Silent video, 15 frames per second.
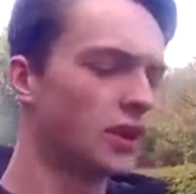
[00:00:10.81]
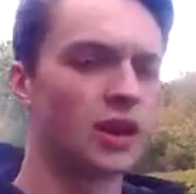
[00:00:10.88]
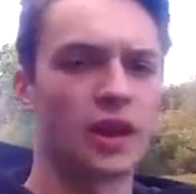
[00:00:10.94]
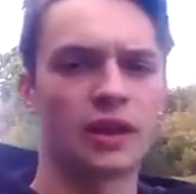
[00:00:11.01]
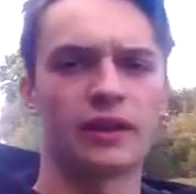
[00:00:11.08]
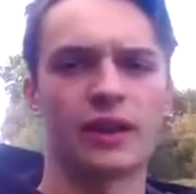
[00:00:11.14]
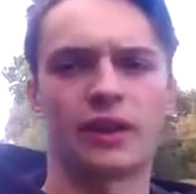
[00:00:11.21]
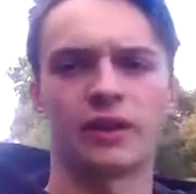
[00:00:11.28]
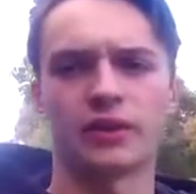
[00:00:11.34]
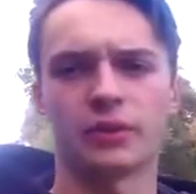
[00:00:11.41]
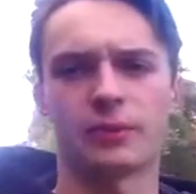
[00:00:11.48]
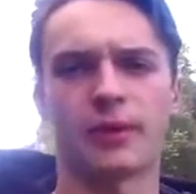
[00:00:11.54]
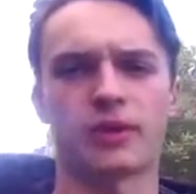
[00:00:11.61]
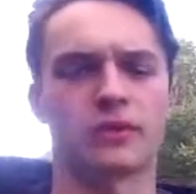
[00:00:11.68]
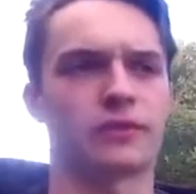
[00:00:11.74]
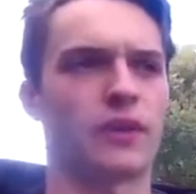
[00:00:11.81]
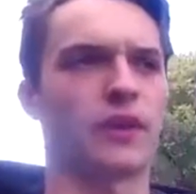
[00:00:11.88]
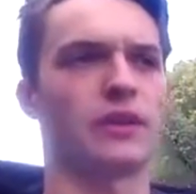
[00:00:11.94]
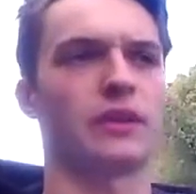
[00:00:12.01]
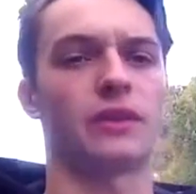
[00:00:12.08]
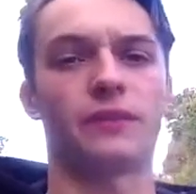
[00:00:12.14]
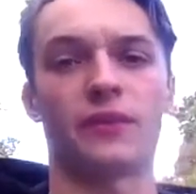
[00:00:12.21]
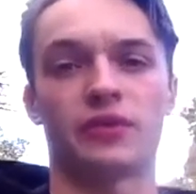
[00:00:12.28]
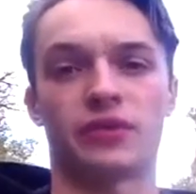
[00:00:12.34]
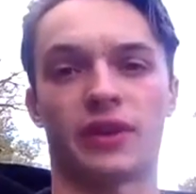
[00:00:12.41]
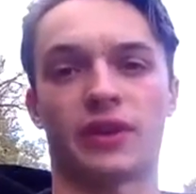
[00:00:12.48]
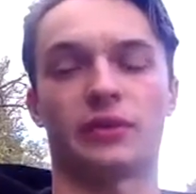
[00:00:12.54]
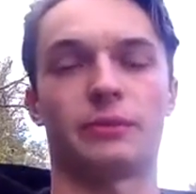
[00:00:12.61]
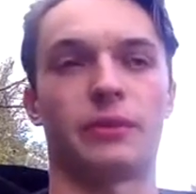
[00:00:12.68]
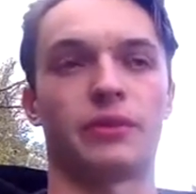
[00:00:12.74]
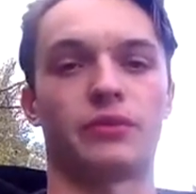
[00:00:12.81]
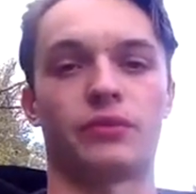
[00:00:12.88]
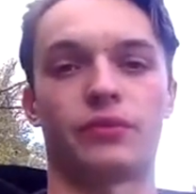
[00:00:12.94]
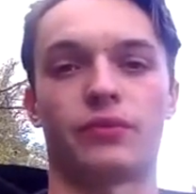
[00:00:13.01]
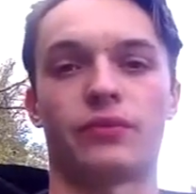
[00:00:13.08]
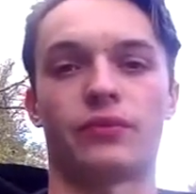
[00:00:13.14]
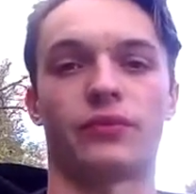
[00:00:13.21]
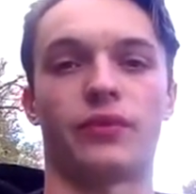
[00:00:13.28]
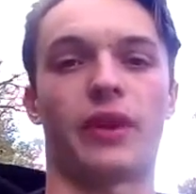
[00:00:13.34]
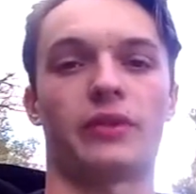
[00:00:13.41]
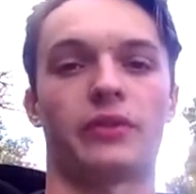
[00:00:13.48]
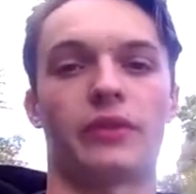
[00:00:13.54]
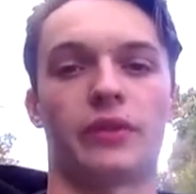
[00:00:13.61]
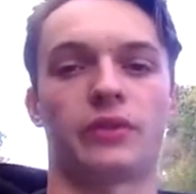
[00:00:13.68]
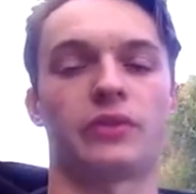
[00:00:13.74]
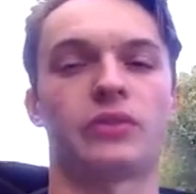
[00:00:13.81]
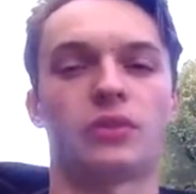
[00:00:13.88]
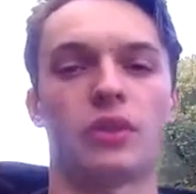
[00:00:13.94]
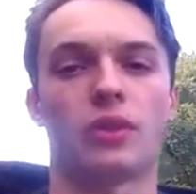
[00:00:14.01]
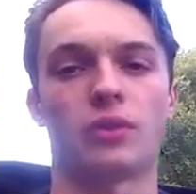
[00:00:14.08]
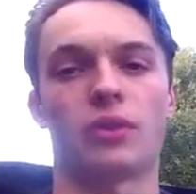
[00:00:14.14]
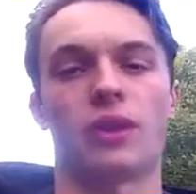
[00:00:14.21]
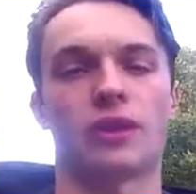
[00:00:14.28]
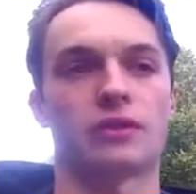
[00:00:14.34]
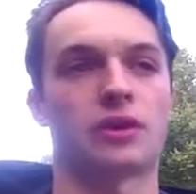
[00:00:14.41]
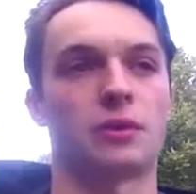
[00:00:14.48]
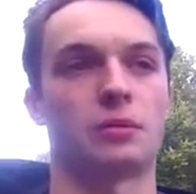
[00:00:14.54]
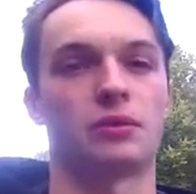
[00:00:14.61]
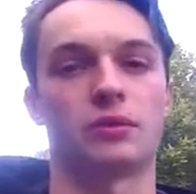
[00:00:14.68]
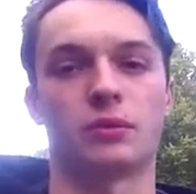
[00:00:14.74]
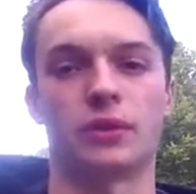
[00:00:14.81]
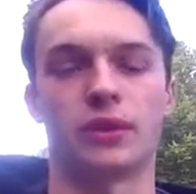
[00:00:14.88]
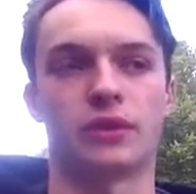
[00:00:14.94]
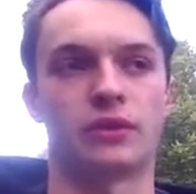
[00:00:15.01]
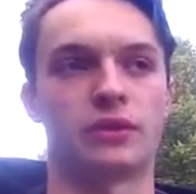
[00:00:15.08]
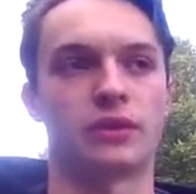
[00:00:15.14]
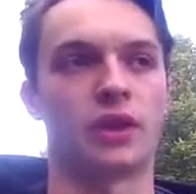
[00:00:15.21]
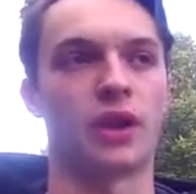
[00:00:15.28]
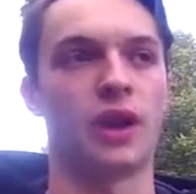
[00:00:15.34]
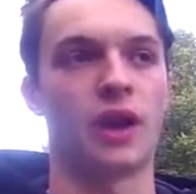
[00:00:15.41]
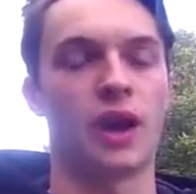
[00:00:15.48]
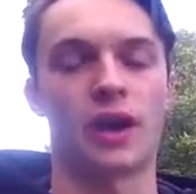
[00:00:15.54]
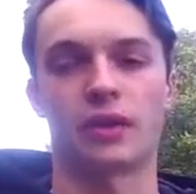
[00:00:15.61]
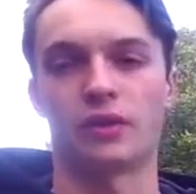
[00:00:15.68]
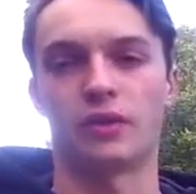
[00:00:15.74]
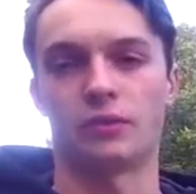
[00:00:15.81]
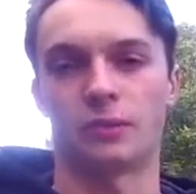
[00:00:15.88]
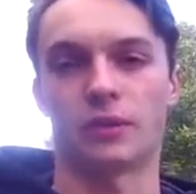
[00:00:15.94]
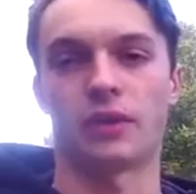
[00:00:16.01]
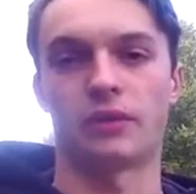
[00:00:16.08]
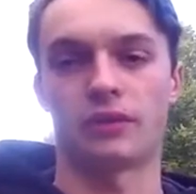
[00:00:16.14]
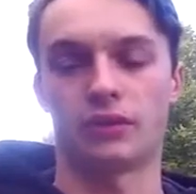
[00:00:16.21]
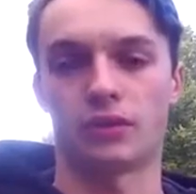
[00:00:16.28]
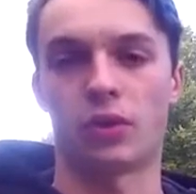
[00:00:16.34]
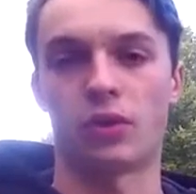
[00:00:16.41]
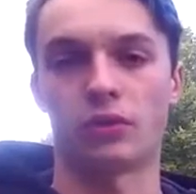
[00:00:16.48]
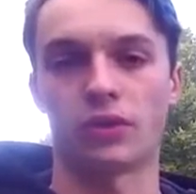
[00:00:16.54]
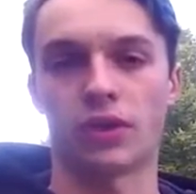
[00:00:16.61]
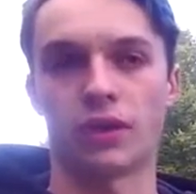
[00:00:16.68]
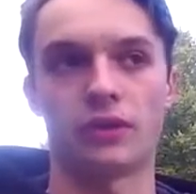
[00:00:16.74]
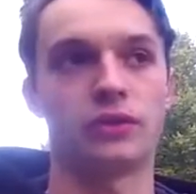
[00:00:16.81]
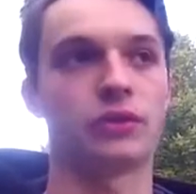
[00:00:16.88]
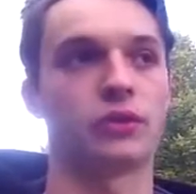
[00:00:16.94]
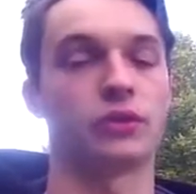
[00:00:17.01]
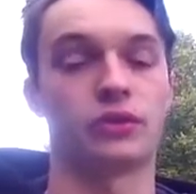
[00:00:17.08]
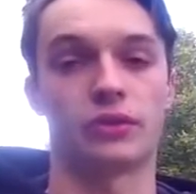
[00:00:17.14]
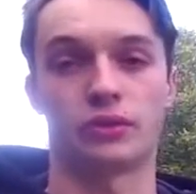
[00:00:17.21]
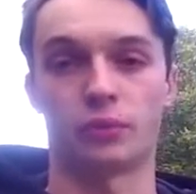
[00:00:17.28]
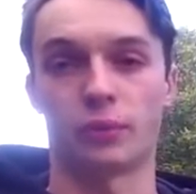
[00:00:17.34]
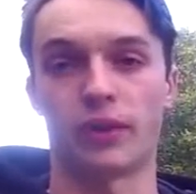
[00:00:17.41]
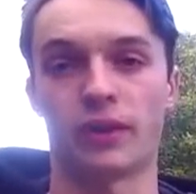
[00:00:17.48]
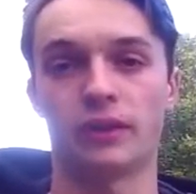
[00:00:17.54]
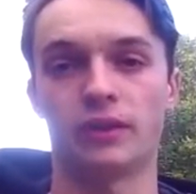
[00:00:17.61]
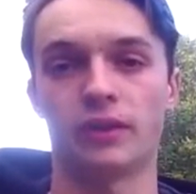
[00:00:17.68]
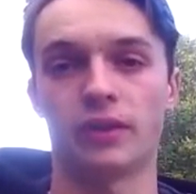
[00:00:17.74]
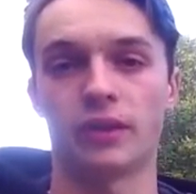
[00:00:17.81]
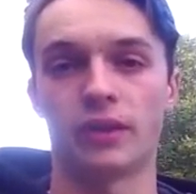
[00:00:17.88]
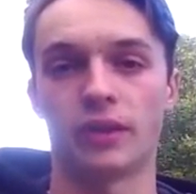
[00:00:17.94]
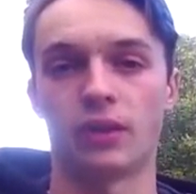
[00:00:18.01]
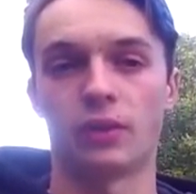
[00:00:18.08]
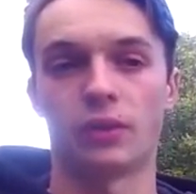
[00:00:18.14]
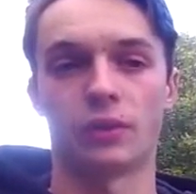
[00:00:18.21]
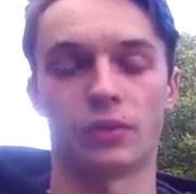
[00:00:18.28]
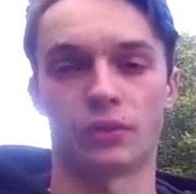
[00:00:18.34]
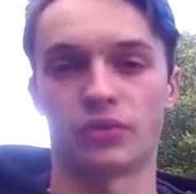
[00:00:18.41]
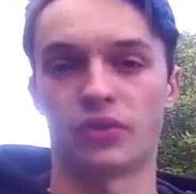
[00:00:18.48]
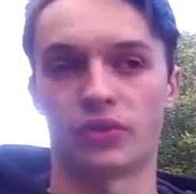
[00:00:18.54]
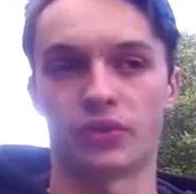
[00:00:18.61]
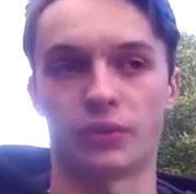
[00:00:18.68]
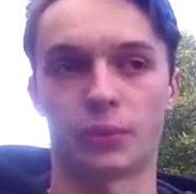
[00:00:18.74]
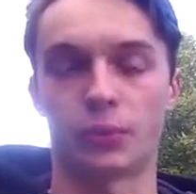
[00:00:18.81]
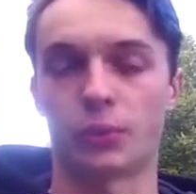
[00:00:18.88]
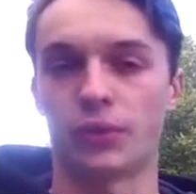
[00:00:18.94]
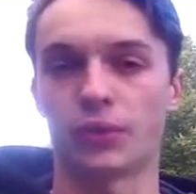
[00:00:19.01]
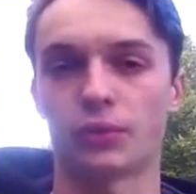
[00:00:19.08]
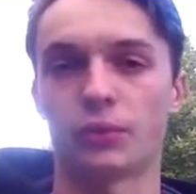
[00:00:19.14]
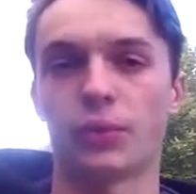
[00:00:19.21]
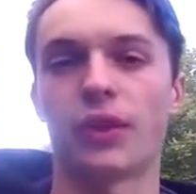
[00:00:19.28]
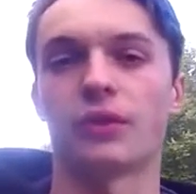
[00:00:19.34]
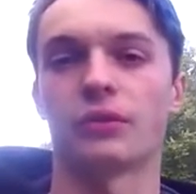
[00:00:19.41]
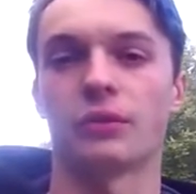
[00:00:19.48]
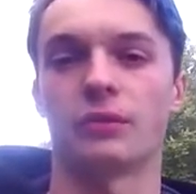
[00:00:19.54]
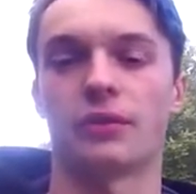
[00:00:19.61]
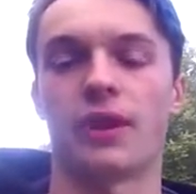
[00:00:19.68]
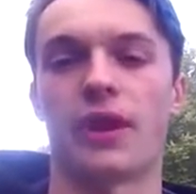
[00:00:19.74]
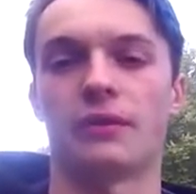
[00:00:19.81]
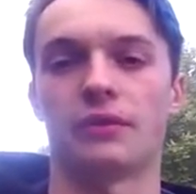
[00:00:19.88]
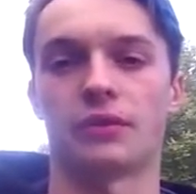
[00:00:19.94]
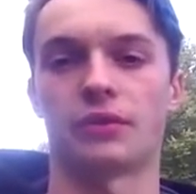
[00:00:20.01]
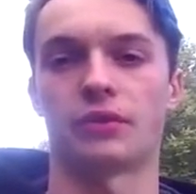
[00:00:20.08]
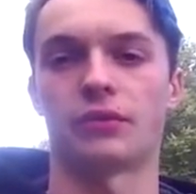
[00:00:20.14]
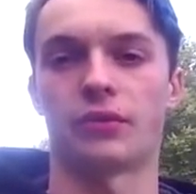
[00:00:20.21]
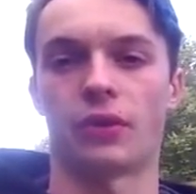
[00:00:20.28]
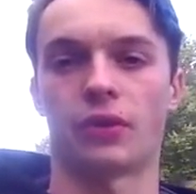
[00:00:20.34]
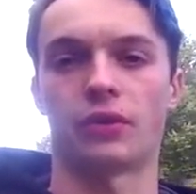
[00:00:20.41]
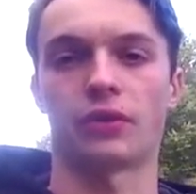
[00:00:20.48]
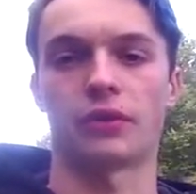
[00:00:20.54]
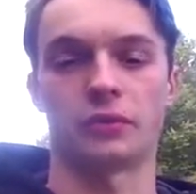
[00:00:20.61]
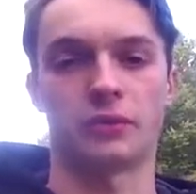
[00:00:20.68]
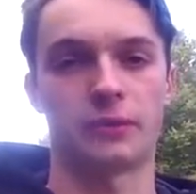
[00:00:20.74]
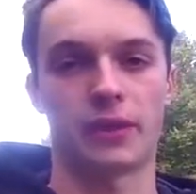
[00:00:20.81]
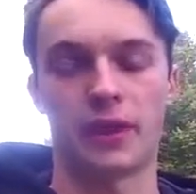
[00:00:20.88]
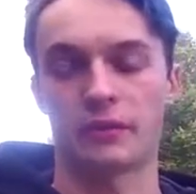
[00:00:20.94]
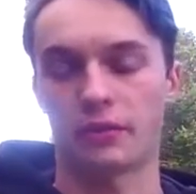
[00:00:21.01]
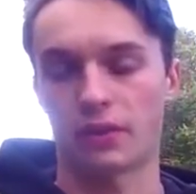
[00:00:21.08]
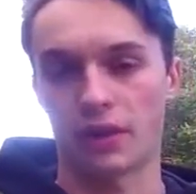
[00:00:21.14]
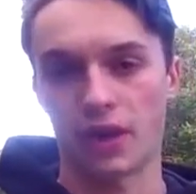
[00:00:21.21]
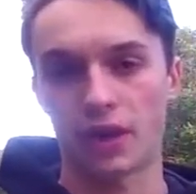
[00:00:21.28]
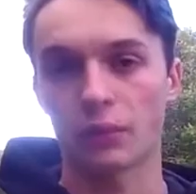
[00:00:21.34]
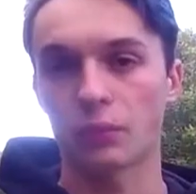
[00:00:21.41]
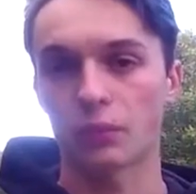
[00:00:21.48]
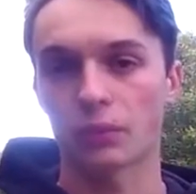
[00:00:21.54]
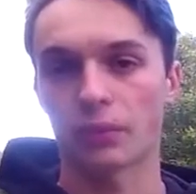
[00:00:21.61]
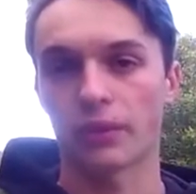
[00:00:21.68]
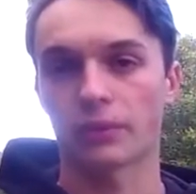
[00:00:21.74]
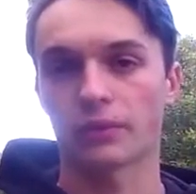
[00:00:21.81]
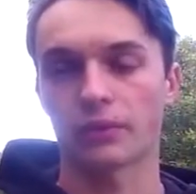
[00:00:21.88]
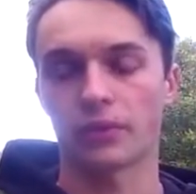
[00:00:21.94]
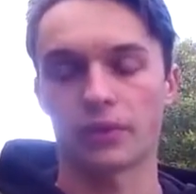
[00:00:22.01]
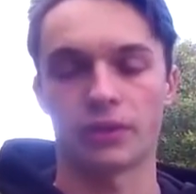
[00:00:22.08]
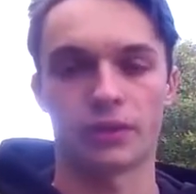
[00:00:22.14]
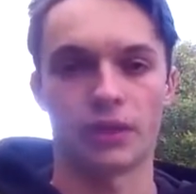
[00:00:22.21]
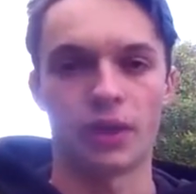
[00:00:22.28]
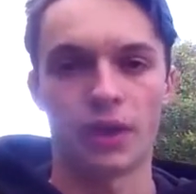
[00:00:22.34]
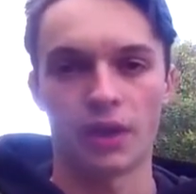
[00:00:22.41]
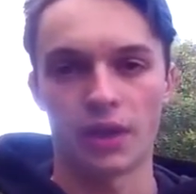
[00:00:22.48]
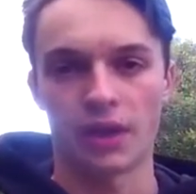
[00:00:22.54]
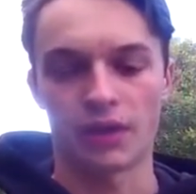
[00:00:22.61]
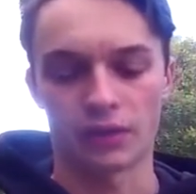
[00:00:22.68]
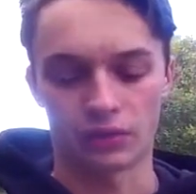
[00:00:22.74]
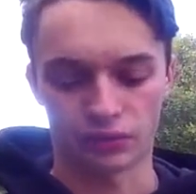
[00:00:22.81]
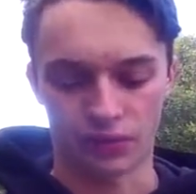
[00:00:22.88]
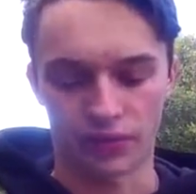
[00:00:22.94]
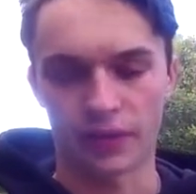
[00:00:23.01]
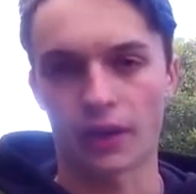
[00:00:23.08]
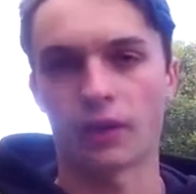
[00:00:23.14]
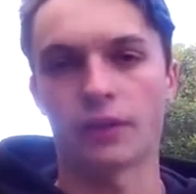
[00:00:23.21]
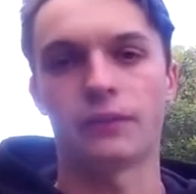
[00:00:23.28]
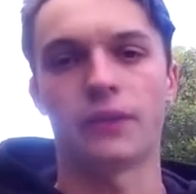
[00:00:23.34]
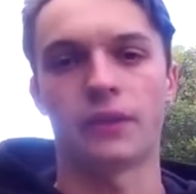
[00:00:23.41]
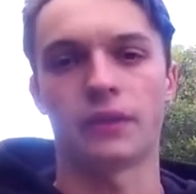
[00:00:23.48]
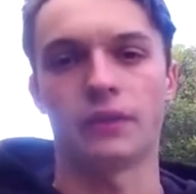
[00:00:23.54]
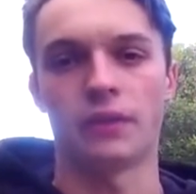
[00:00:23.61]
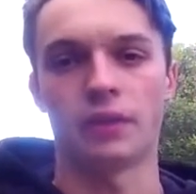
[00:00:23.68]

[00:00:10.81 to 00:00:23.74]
Now here in Pennsylvania, the fishing has been very, very slow the last couple of weeks. I don't know if it's because of these cold nights or this wind or just the weird weather we've been having so far. Like, we've been having a lot of warm weather, and then it goes right down to the